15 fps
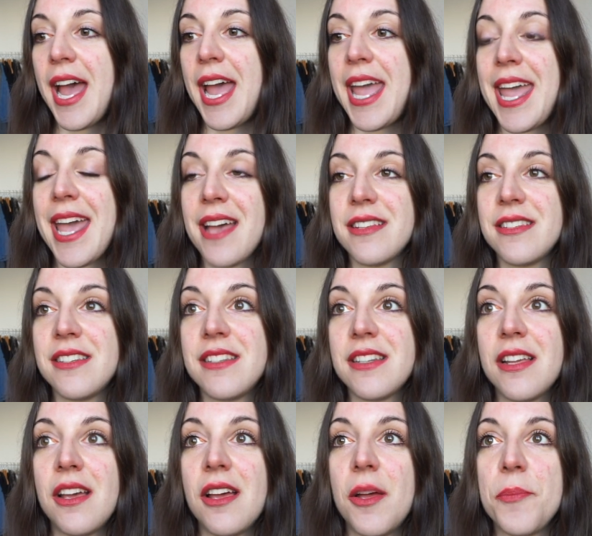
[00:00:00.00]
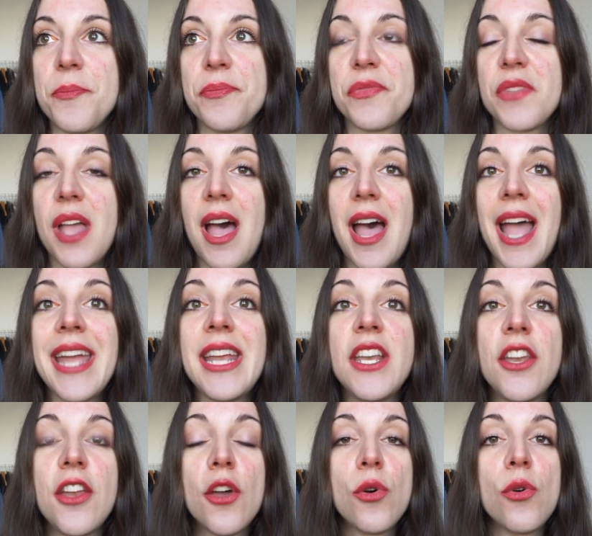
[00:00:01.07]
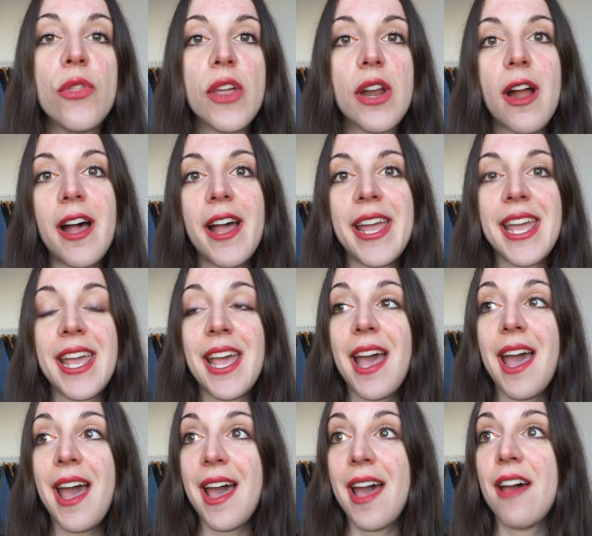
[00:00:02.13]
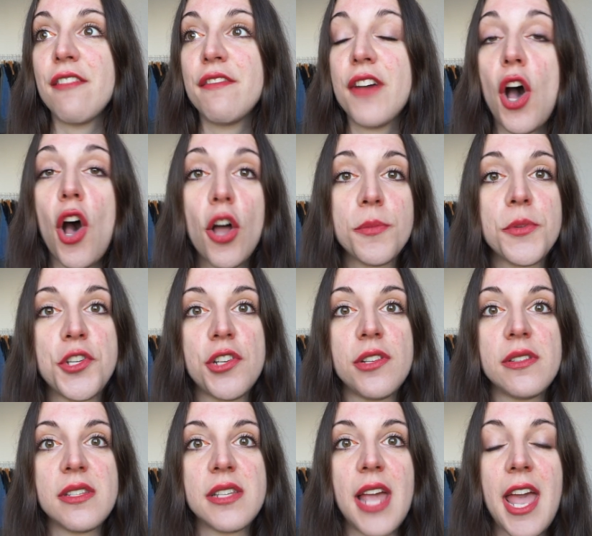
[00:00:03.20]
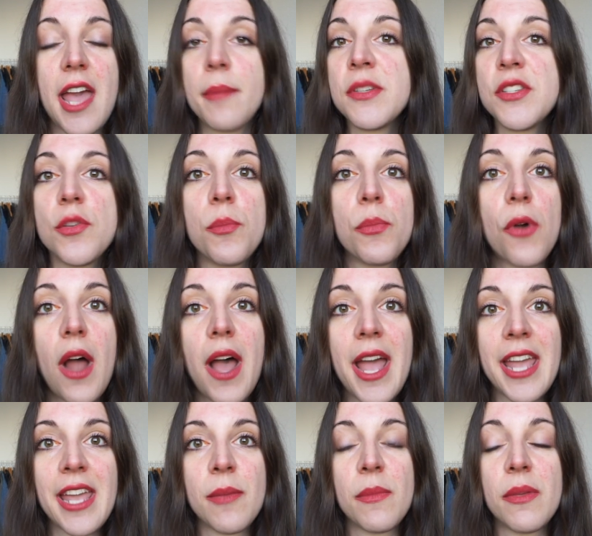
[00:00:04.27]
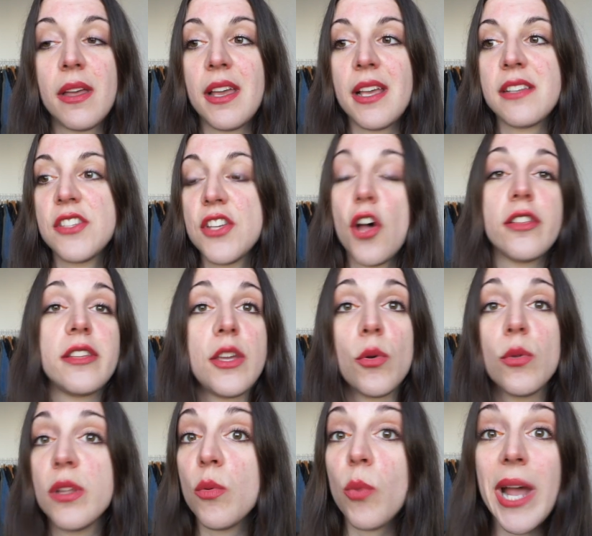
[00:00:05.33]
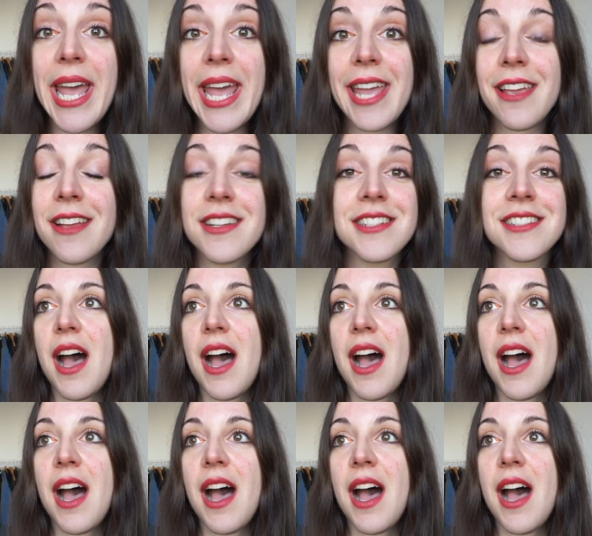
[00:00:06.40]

And I know that I have options. Amazon Prime is not the only way.